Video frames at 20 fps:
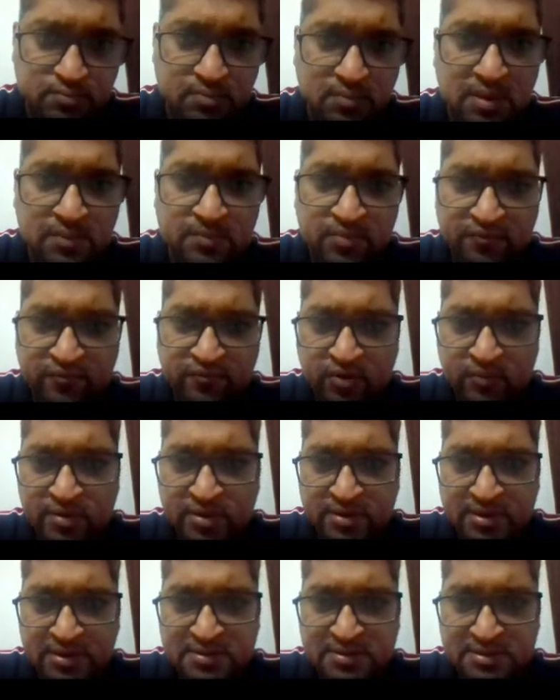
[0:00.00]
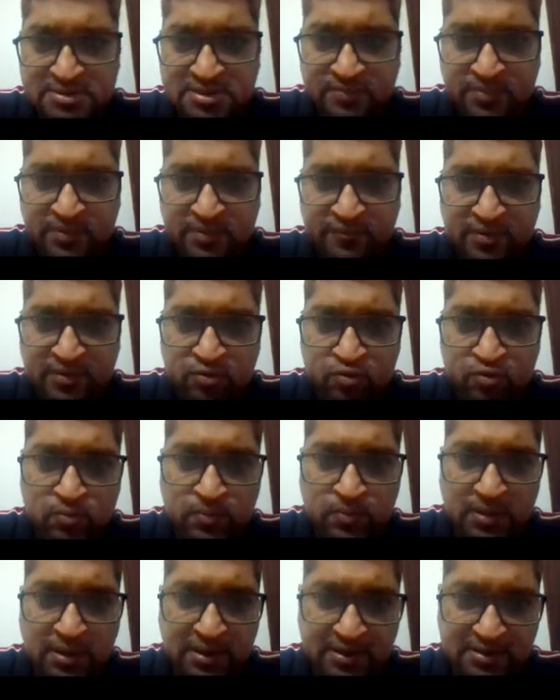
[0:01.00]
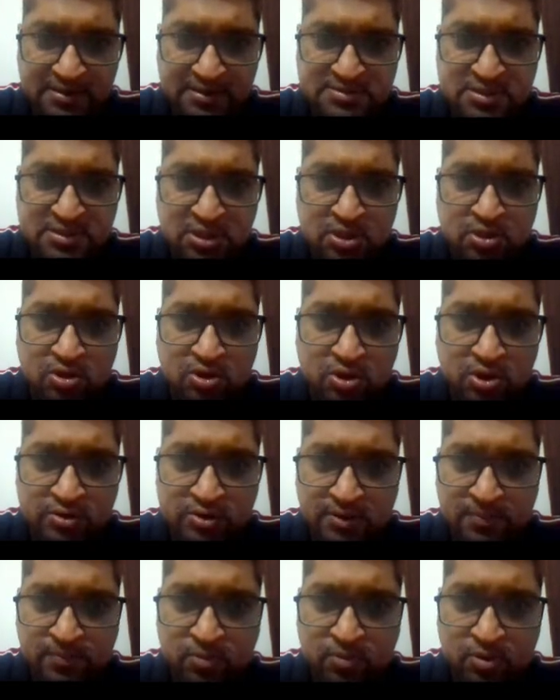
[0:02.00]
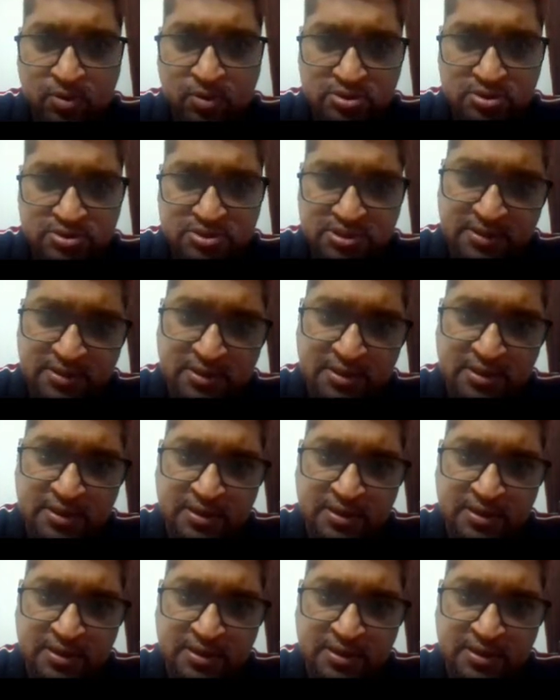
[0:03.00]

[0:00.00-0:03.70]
perform the transaction between two parties on the blockchain.